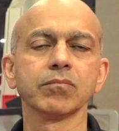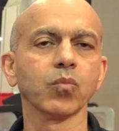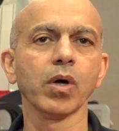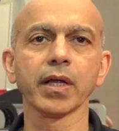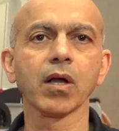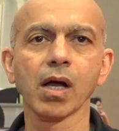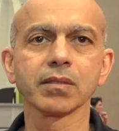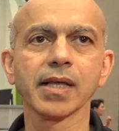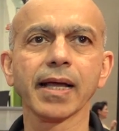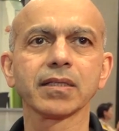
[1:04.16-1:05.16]
want to
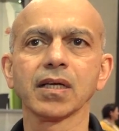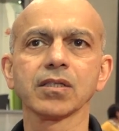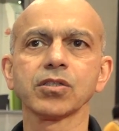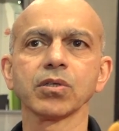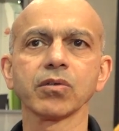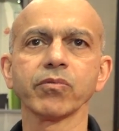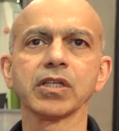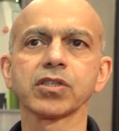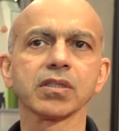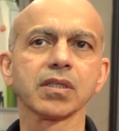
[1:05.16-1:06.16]
contact us, you can
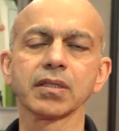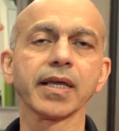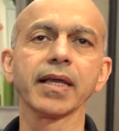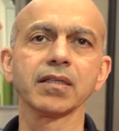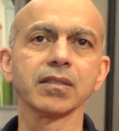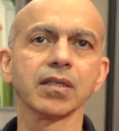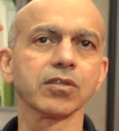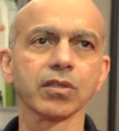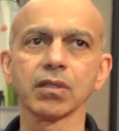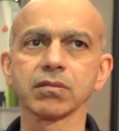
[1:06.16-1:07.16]
reach us at
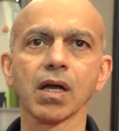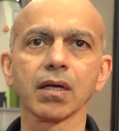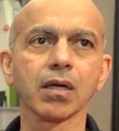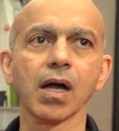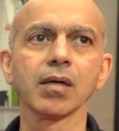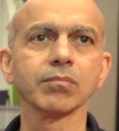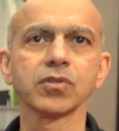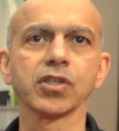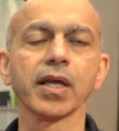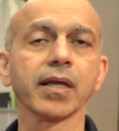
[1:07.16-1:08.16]
gandydigital.com,
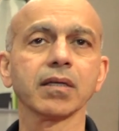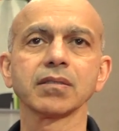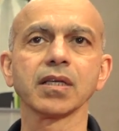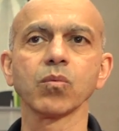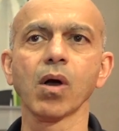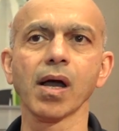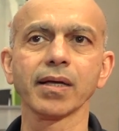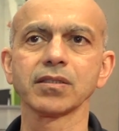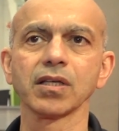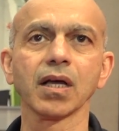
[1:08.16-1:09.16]
G A N D
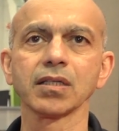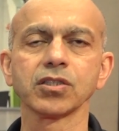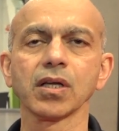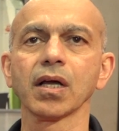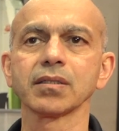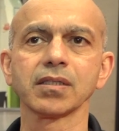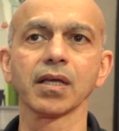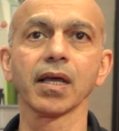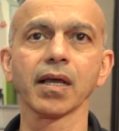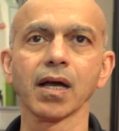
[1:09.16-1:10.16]
Y D I G I
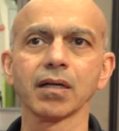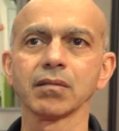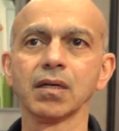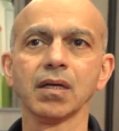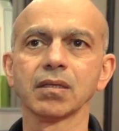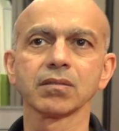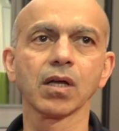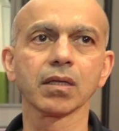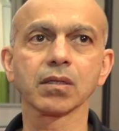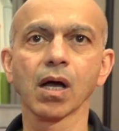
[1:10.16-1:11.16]
T A
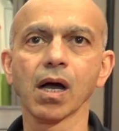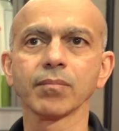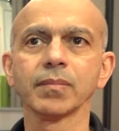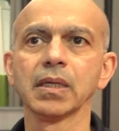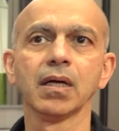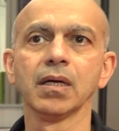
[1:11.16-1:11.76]
L.com.